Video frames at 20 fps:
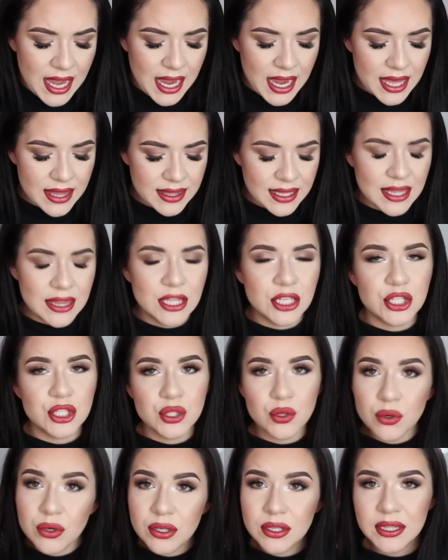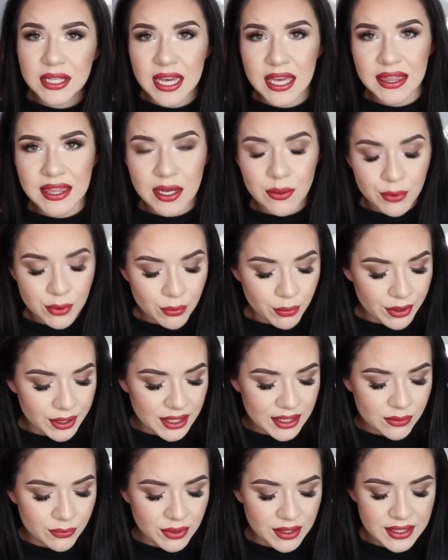And then the shorter length that we're
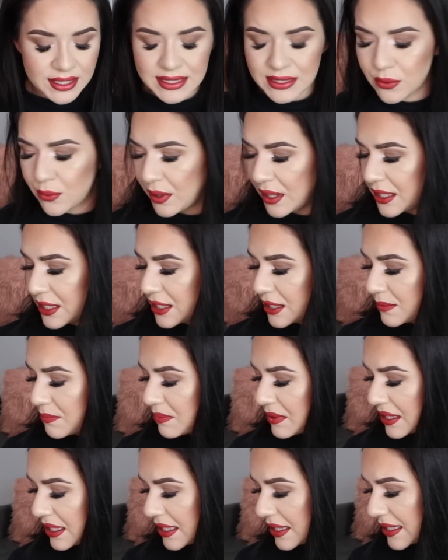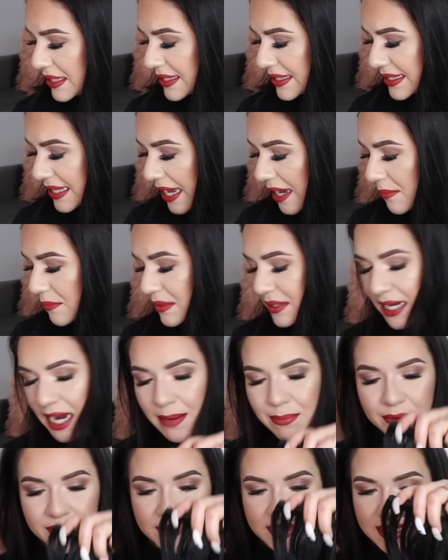working with is going to be the same
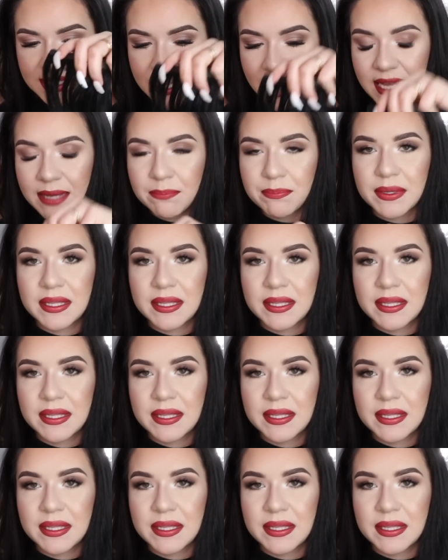type of set,